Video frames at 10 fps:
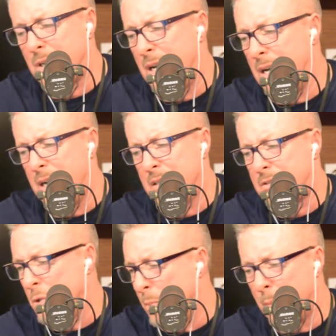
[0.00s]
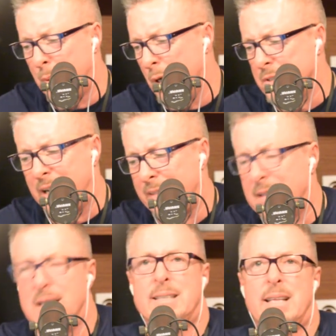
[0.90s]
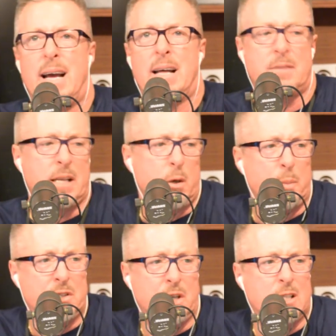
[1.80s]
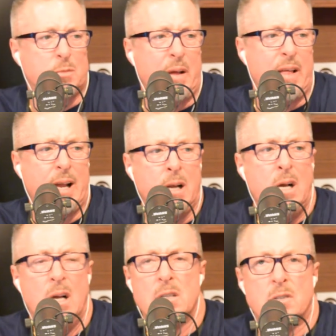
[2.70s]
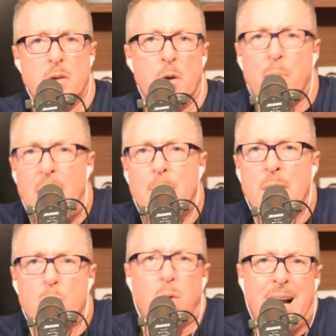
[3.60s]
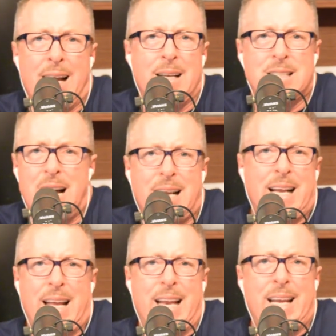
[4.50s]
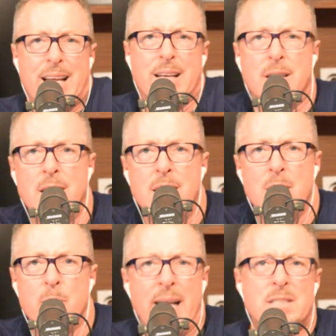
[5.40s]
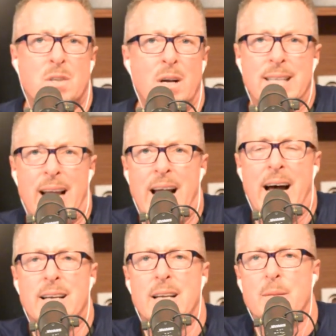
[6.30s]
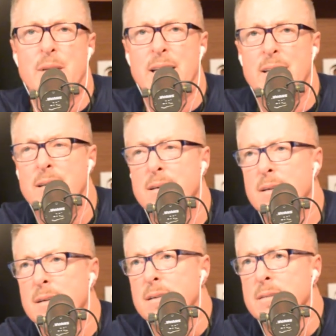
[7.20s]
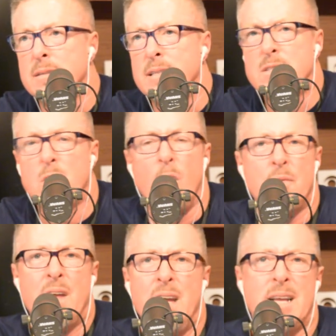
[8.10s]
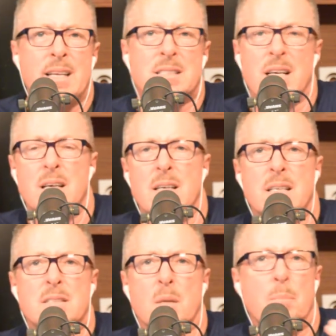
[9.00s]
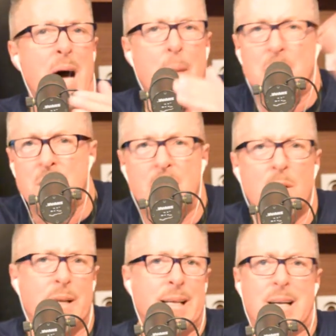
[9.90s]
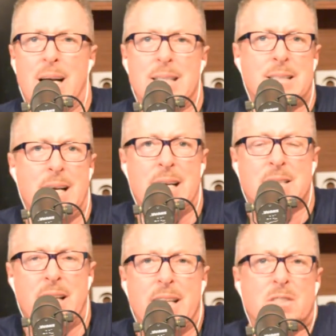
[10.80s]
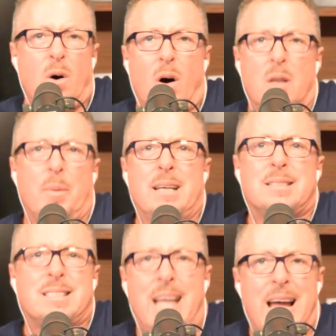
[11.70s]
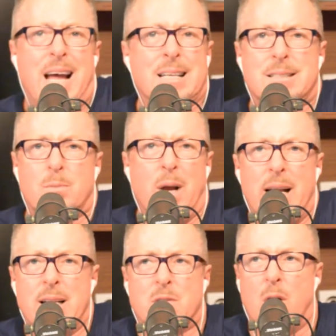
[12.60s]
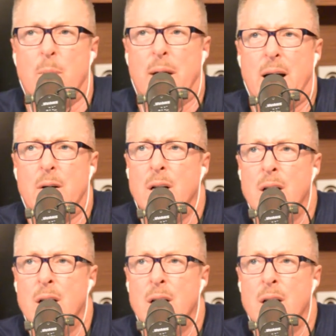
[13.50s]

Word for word: uh, Super Bowls, anything like that, that he'll be judged by that. So you're probably right. He's not going to get in based on that. I mean, this whole thing is a it's a popularity contest and it's all about stats, right? It's all about